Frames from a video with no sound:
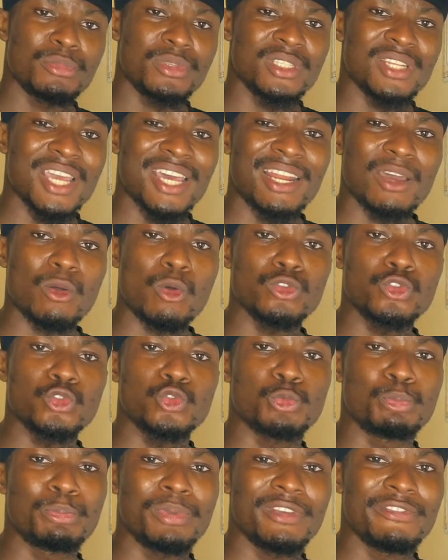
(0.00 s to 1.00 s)
And I want you to
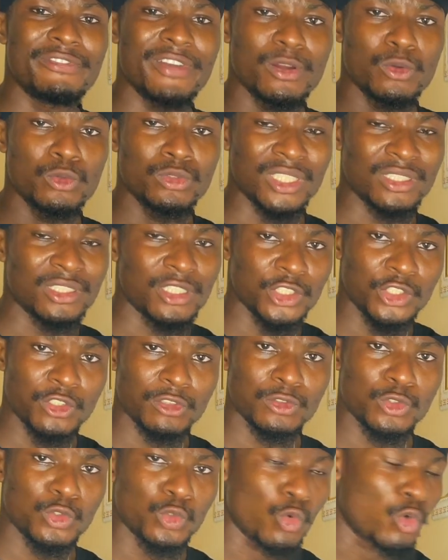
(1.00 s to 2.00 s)
pay very good attention
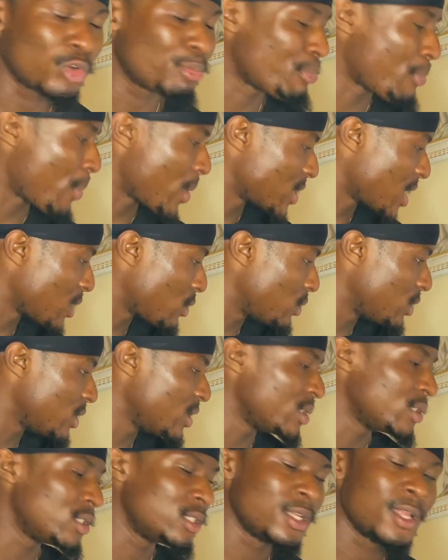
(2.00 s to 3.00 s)
to what price cycle
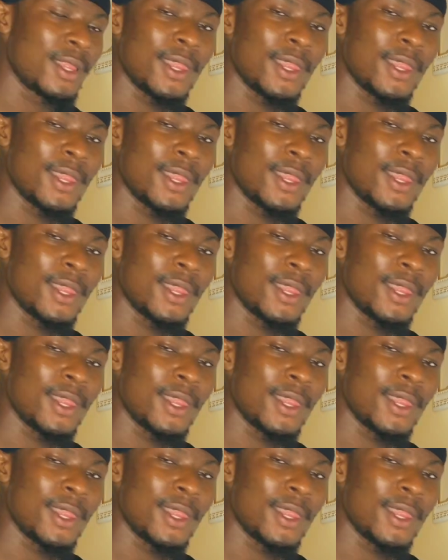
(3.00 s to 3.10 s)
is.